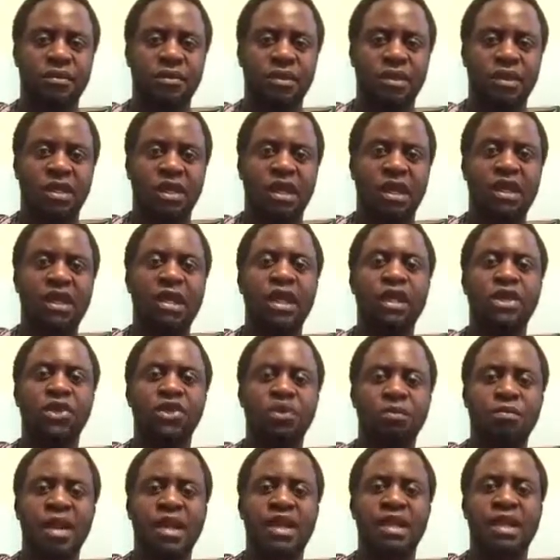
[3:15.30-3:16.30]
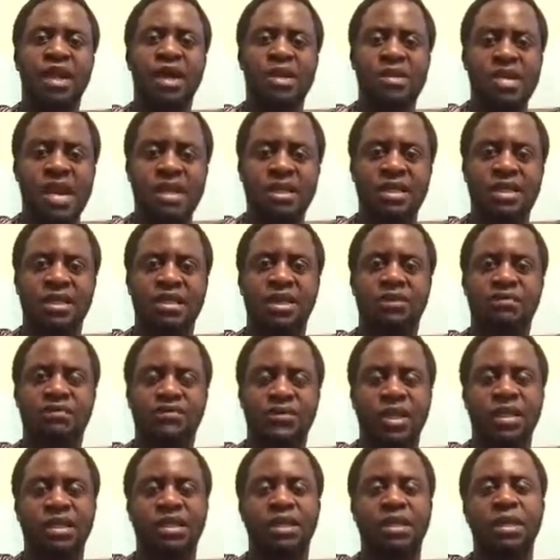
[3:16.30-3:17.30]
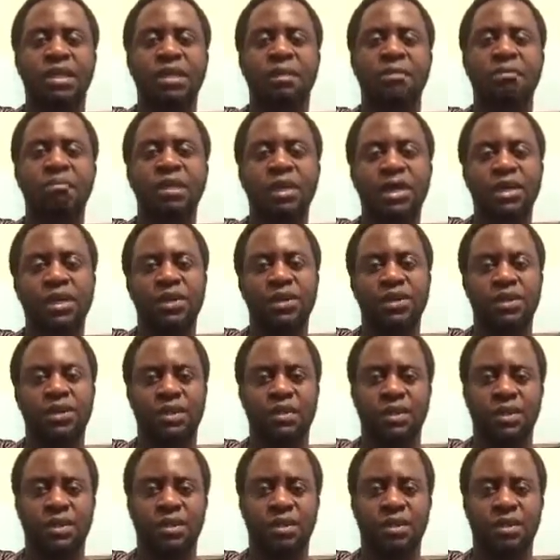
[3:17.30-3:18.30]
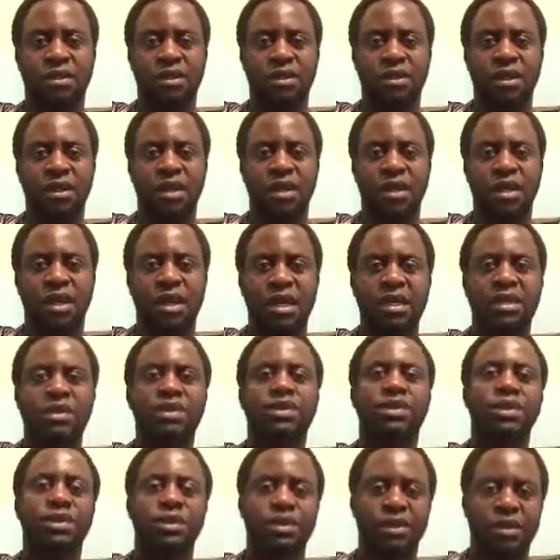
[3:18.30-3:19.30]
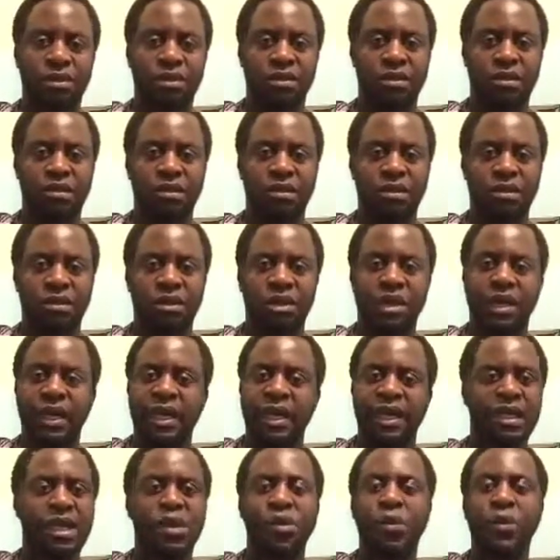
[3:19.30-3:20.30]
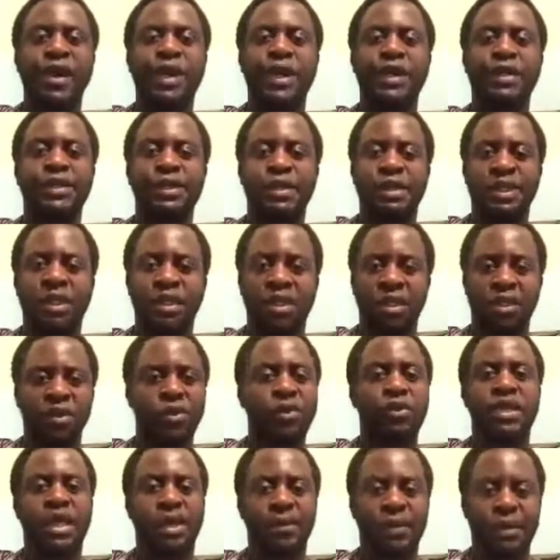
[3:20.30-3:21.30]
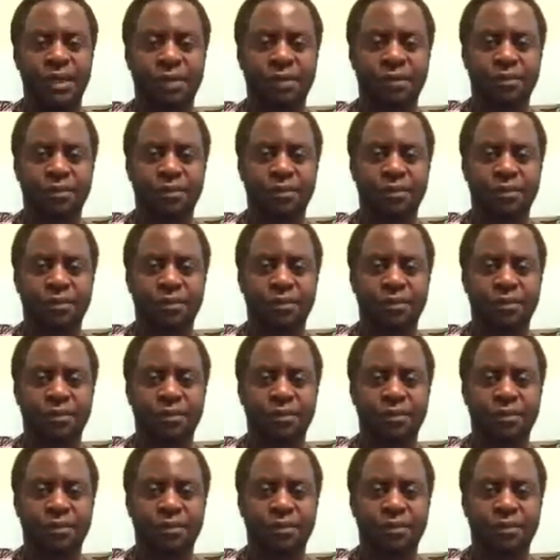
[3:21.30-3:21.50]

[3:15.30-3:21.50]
and the human crisis affecting millions ensued. The world looked away.